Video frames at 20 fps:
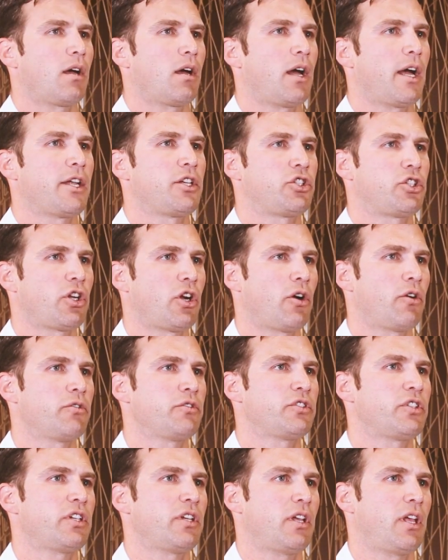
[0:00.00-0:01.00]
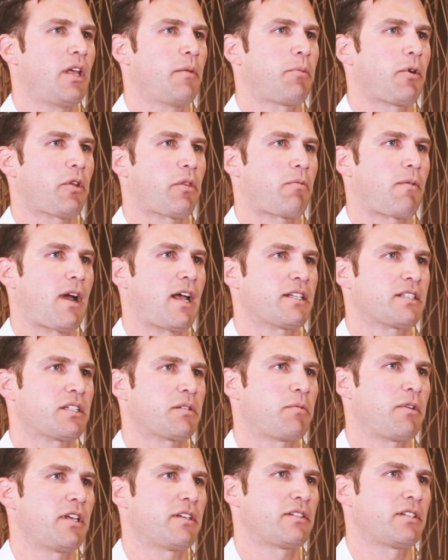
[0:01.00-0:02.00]
I chose hip
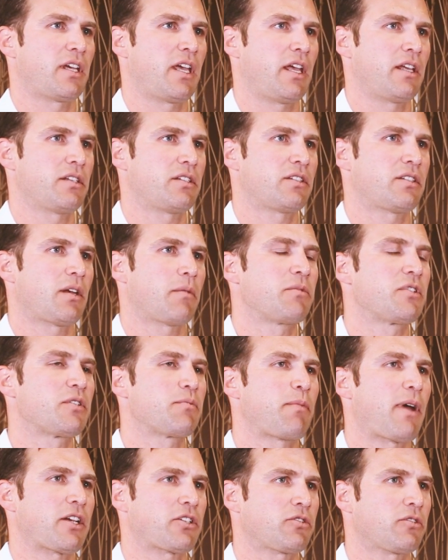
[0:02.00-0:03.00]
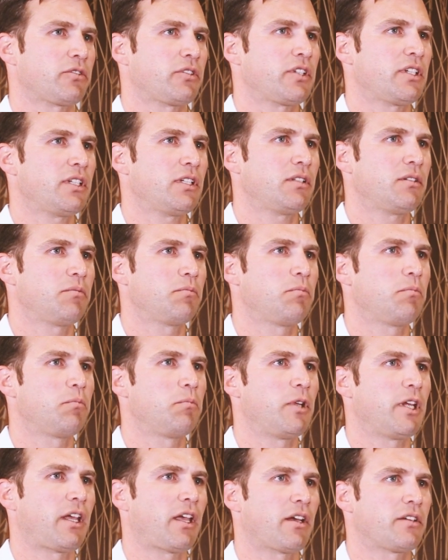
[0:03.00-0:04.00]
arthroscopy as a subspecialty
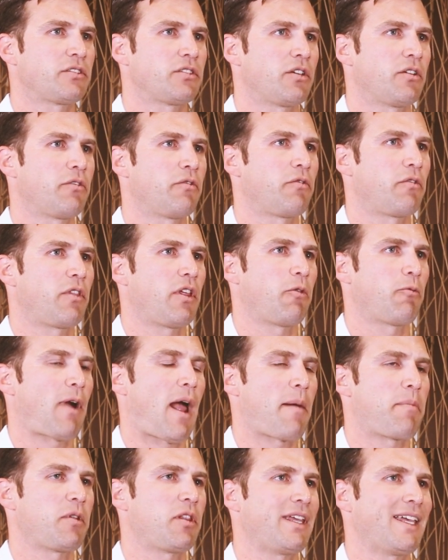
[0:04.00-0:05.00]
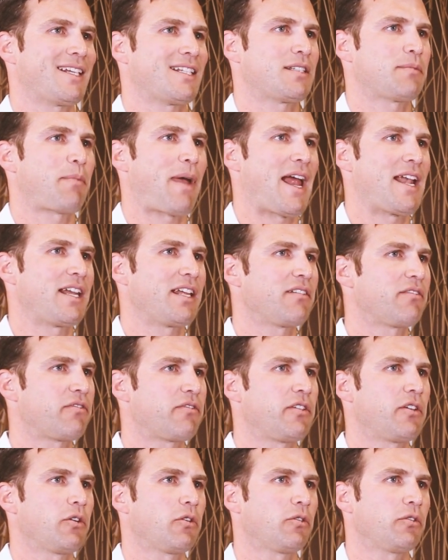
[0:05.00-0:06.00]
because of the rapidly expanding
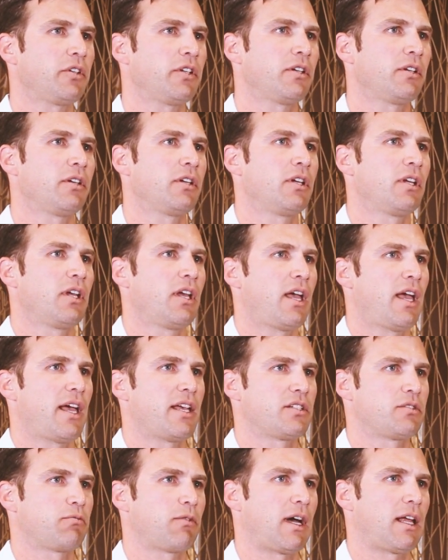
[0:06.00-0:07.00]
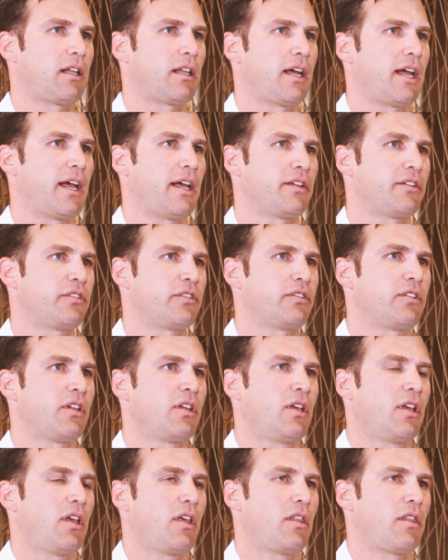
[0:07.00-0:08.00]
field as well as
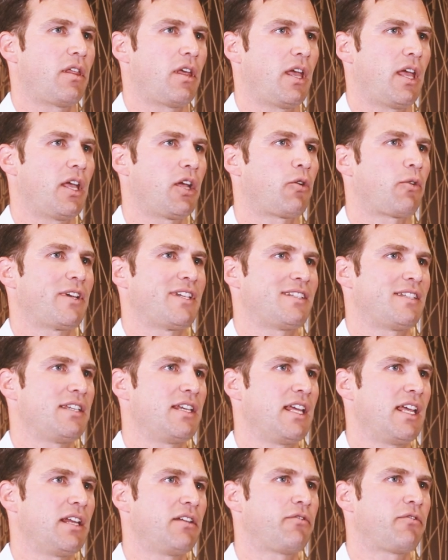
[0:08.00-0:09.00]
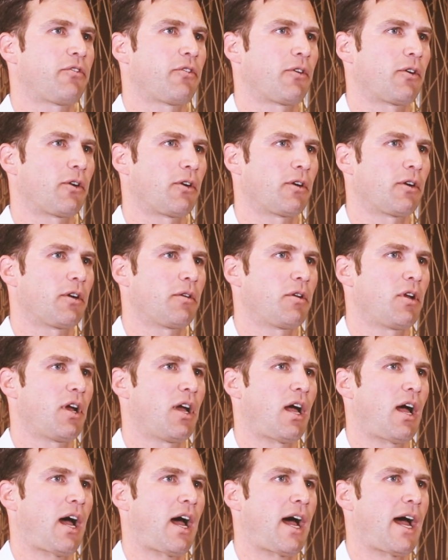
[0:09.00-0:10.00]
the increased need for
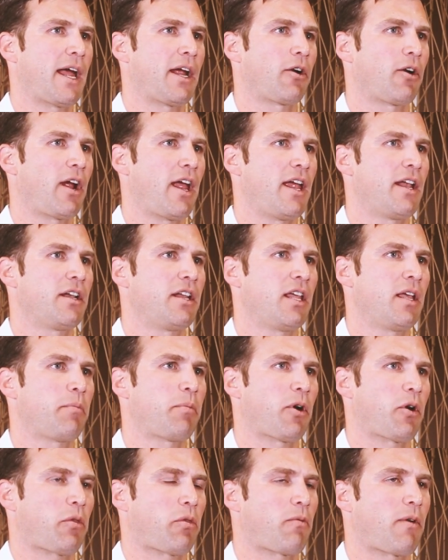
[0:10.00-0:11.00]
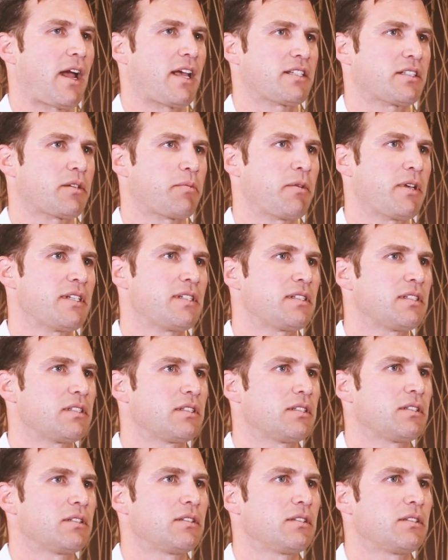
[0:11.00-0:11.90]
higher end hip arthroscopists.